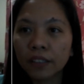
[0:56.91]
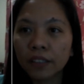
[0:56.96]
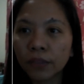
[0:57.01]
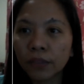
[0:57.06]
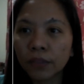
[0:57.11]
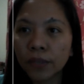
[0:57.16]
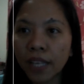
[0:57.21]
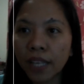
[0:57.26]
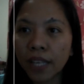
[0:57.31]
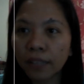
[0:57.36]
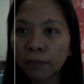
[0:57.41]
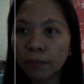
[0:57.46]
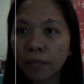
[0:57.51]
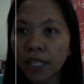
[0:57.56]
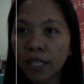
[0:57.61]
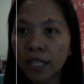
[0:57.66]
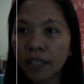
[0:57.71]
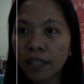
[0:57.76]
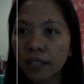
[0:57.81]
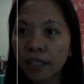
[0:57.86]
So let
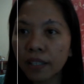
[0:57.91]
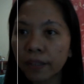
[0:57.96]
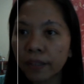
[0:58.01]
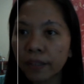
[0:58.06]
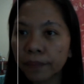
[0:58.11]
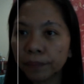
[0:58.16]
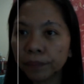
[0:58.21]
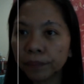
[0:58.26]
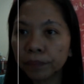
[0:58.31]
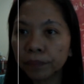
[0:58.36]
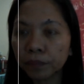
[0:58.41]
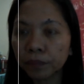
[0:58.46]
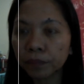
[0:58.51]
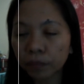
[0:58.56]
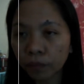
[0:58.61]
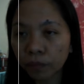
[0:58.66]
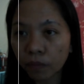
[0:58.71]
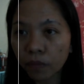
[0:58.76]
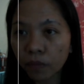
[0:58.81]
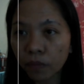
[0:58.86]
me
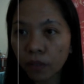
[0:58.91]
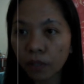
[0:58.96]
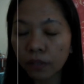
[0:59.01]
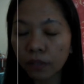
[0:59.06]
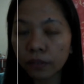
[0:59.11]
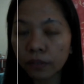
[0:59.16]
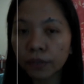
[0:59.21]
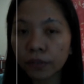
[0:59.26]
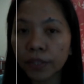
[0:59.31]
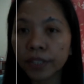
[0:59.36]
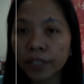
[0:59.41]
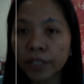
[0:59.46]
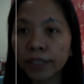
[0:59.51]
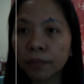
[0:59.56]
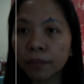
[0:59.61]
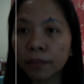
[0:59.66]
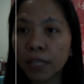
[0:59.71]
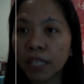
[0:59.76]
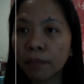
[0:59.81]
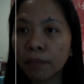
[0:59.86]

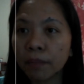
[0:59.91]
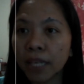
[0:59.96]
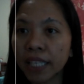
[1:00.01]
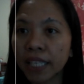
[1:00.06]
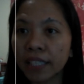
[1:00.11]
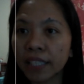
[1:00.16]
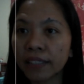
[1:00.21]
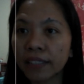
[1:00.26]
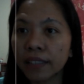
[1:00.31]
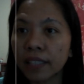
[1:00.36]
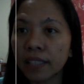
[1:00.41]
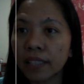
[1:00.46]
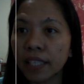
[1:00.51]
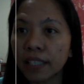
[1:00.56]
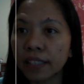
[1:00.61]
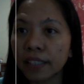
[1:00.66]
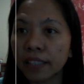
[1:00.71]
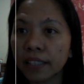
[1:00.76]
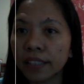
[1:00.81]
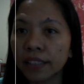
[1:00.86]
first minimize
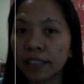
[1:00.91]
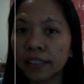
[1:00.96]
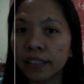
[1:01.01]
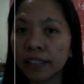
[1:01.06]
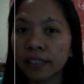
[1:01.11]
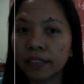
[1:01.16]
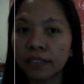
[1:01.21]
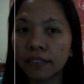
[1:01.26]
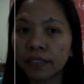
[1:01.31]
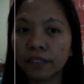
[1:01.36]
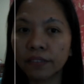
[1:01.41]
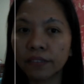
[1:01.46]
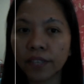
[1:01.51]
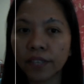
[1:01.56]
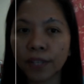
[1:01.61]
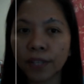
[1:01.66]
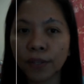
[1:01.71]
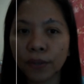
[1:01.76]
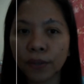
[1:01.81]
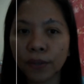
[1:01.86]
this
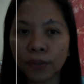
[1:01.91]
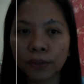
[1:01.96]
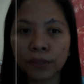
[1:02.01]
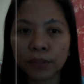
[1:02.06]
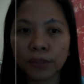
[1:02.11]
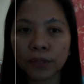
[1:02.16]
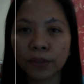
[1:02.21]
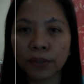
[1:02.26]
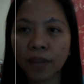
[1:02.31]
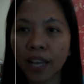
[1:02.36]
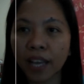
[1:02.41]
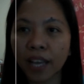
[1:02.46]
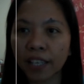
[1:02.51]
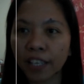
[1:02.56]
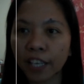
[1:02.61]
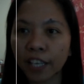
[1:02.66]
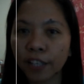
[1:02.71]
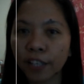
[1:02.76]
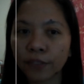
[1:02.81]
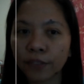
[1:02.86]
video so I
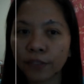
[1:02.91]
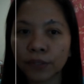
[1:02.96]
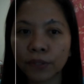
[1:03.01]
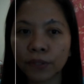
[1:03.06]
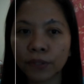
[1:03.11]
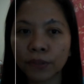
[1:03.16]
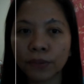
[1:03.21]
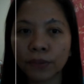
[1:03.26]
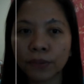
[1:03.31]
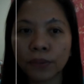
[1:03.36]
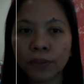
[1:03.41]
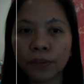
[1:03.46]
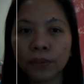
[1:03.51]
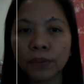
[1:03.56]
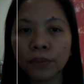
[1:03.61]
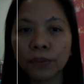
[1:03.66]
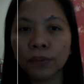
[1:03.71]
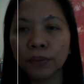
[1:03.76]
can show you